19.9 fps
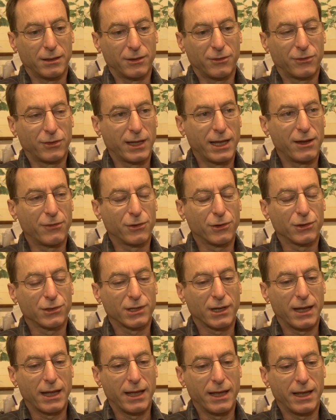
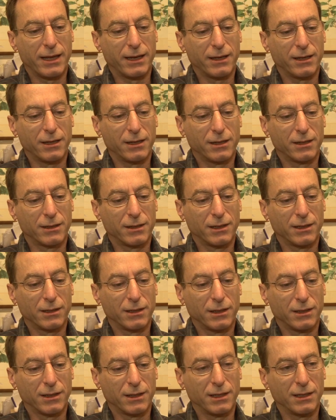flavors and
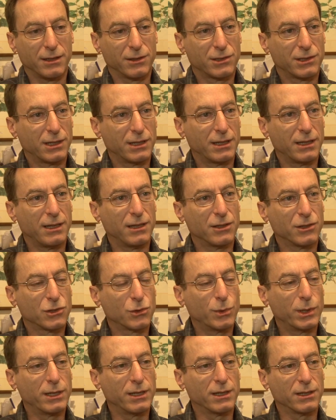the acidity, the
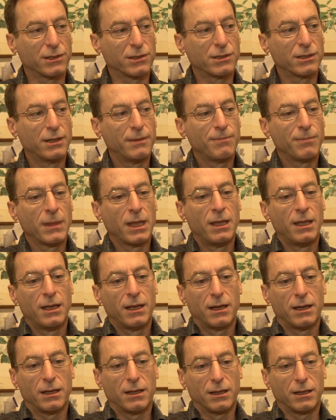sweetness
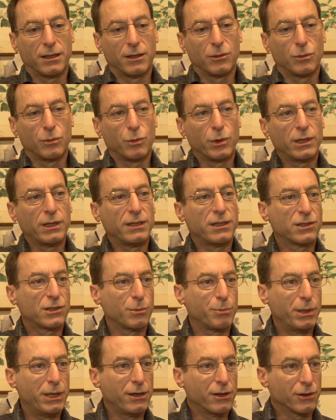really
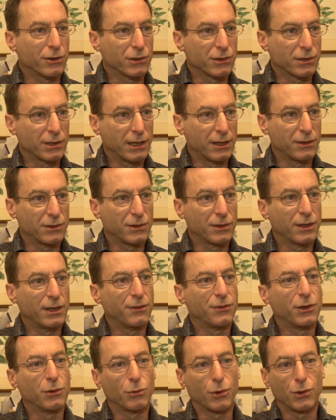disappears as
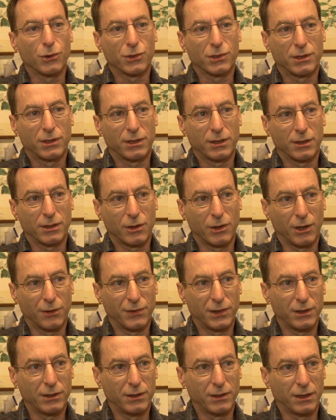if you roast the
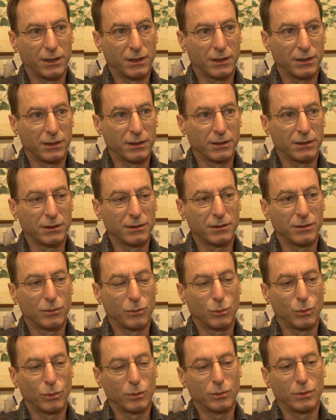coffee
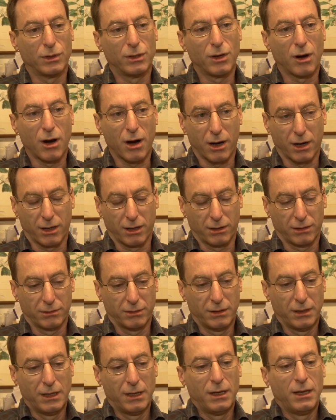dark.
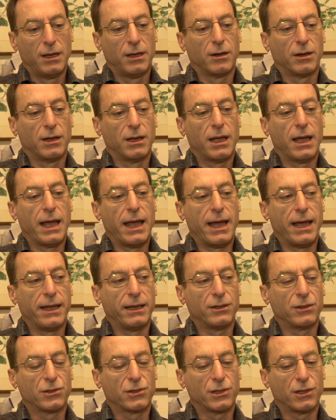
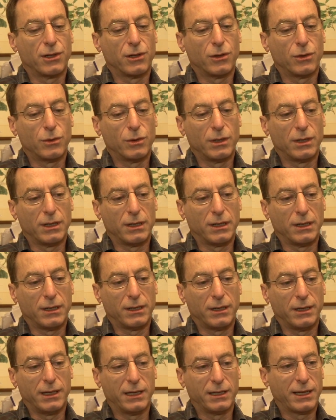And so
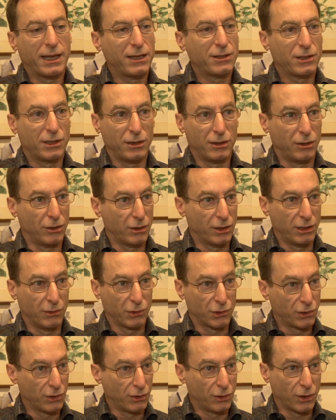it tasted good. It
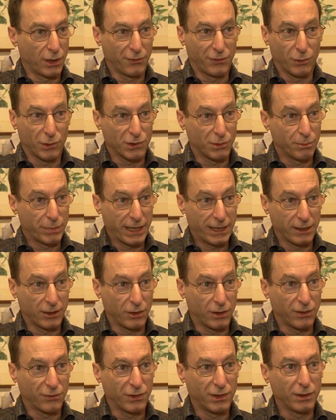was good coffee. It wasn't bad
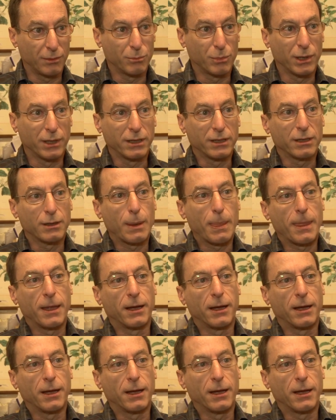coffee. But